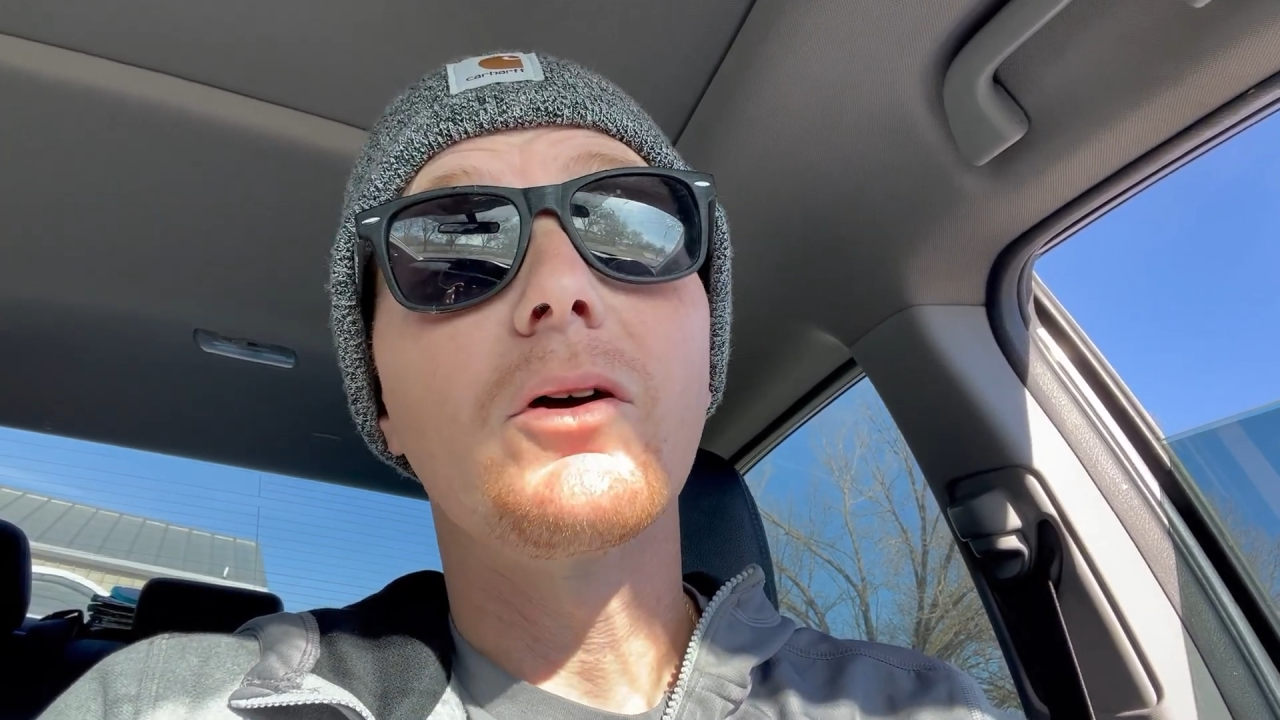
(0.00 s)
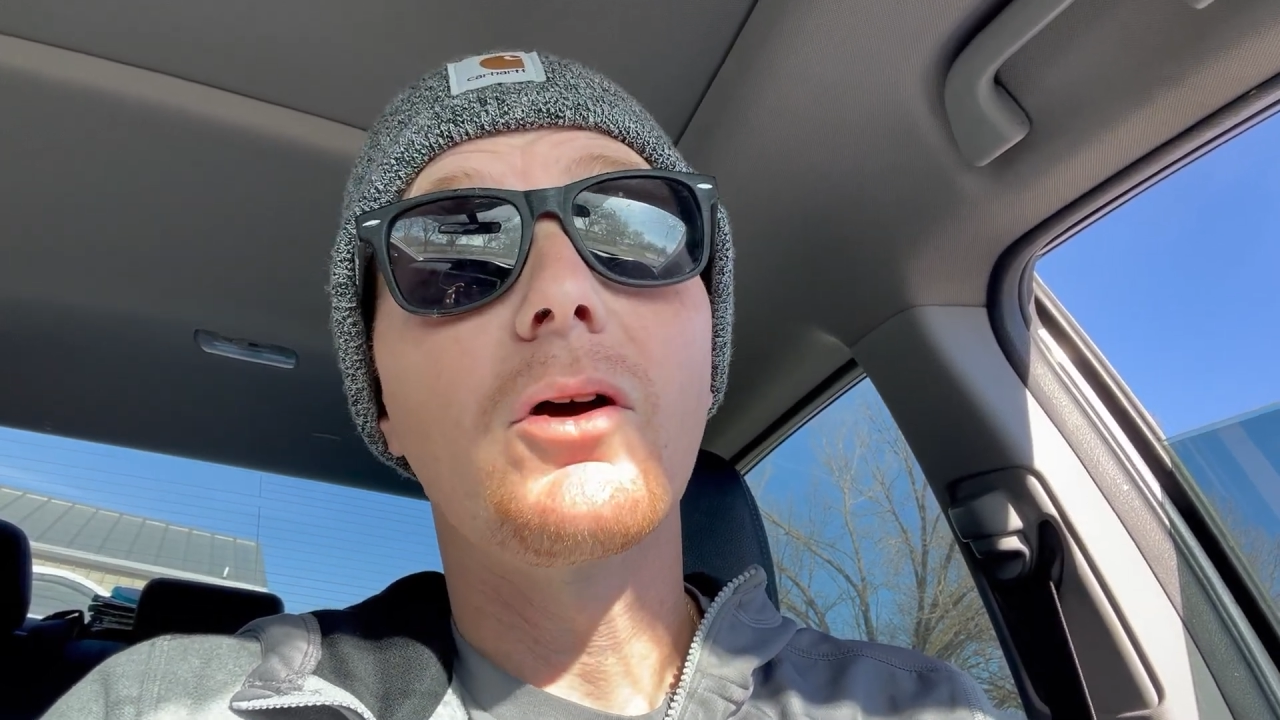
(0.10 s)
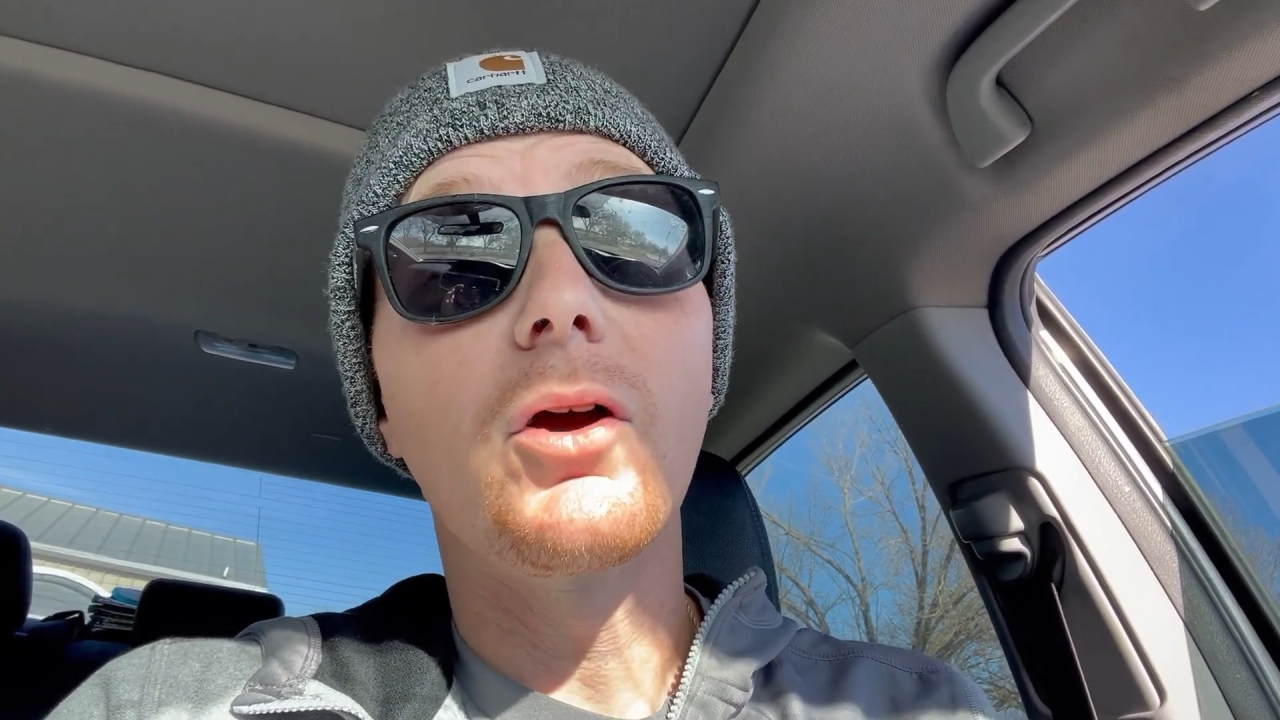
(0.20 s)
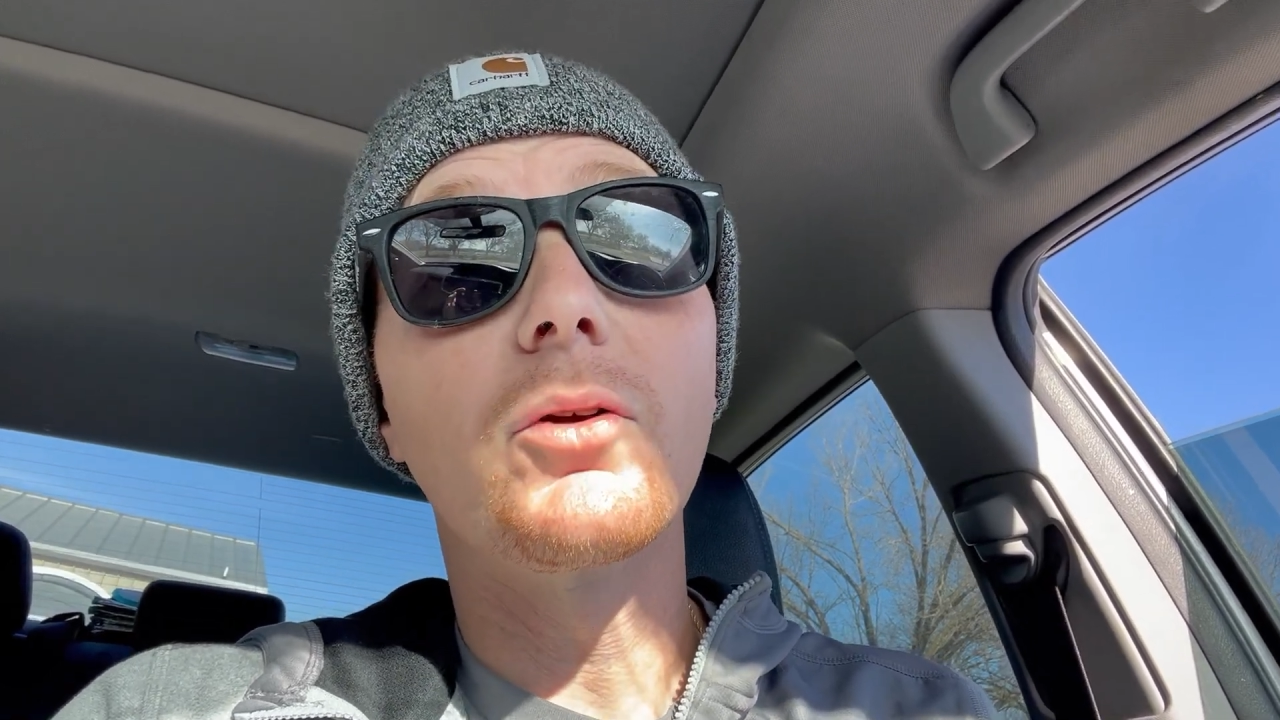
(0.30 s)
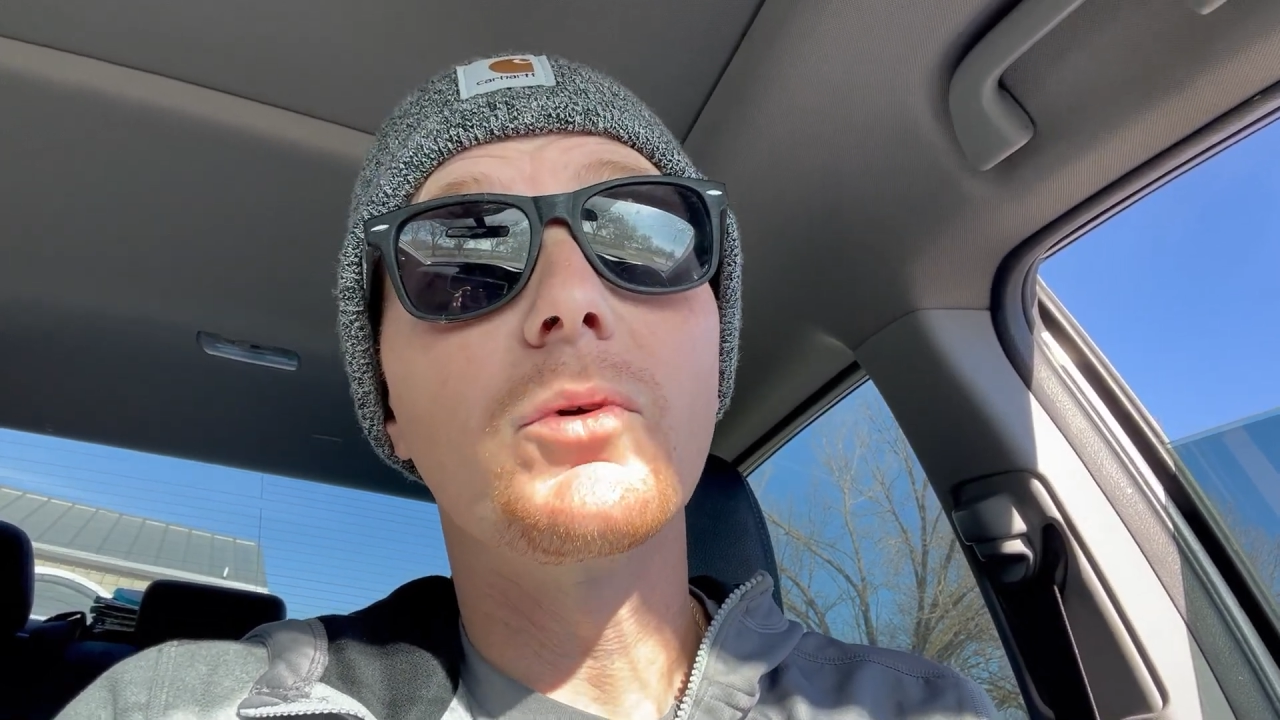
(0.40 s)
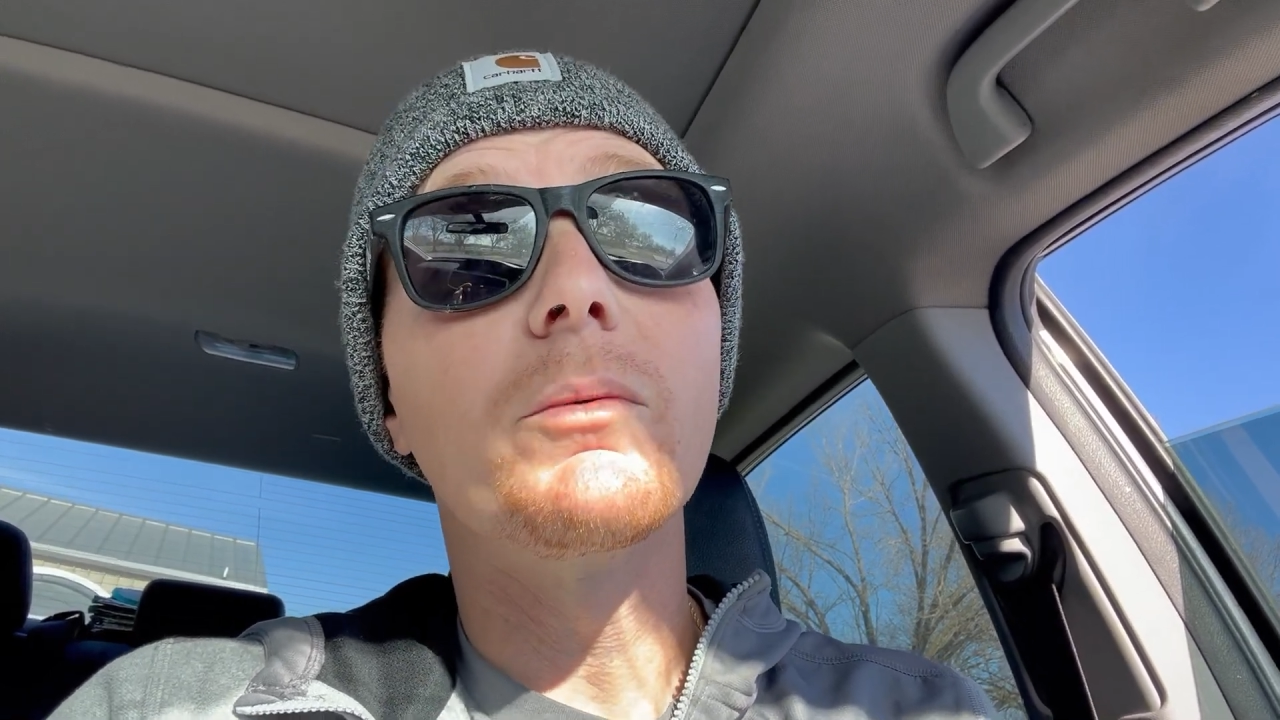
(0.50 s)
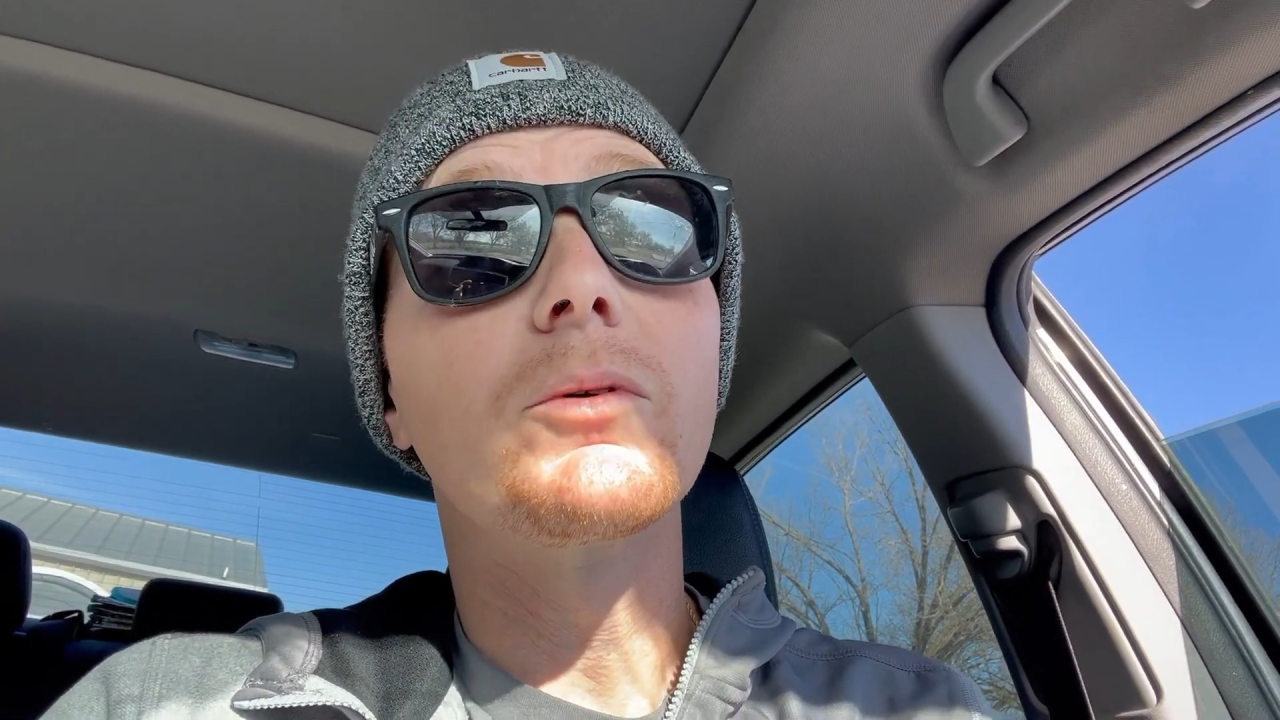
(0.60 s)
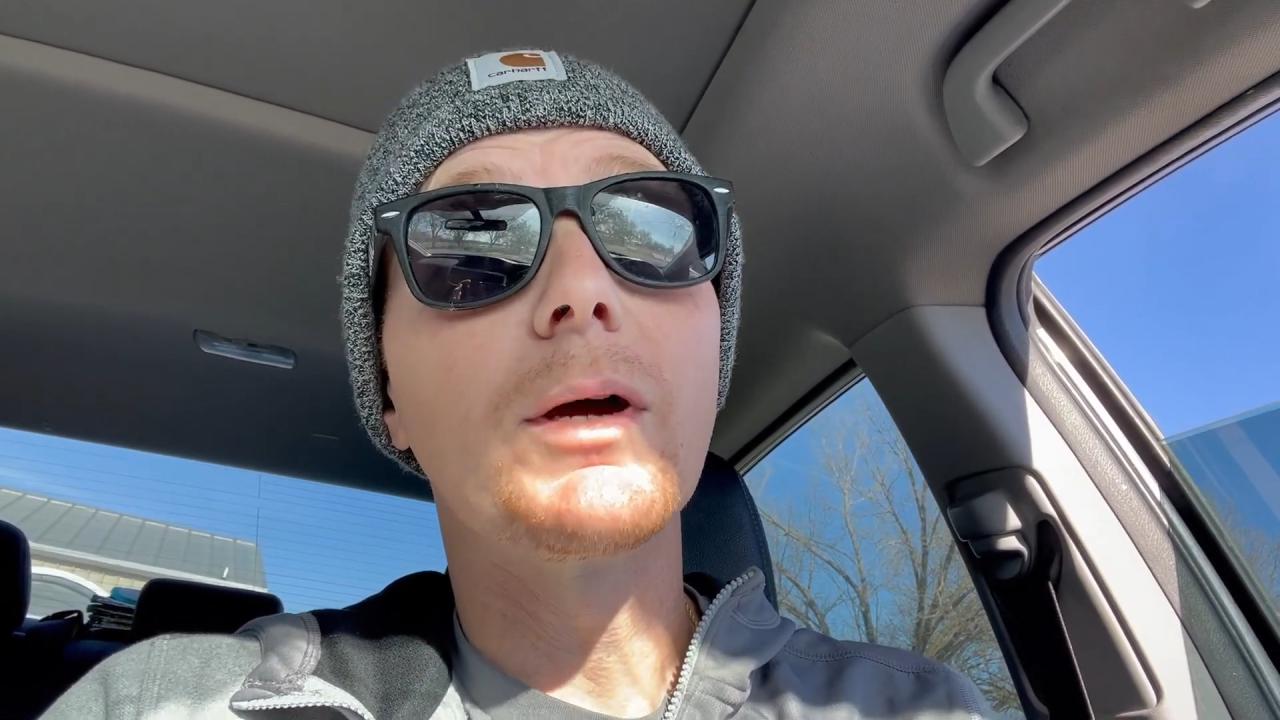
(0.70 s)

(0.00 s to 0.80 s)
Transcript: hurt women,